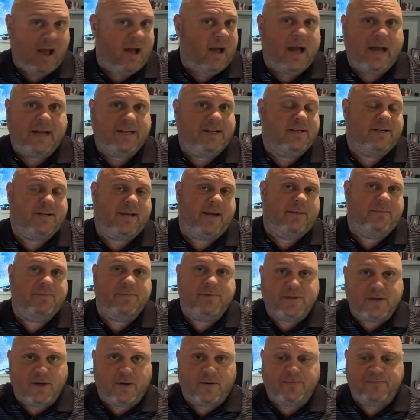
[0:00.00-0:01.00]
I just am.
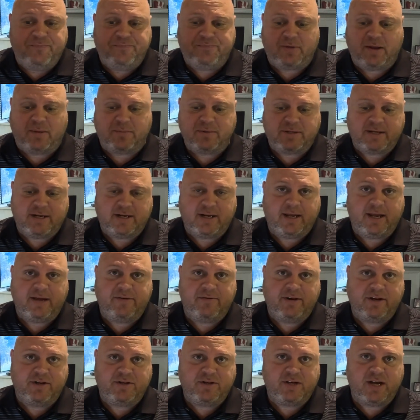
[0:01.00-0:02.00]
So I'm just going to
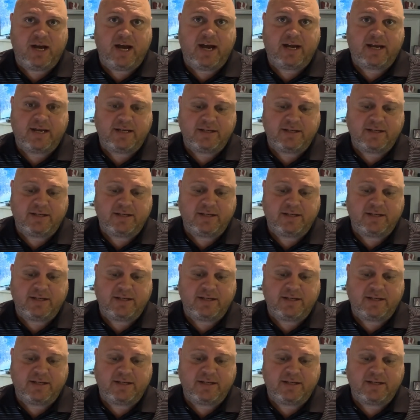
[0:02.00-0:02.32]
give it a shot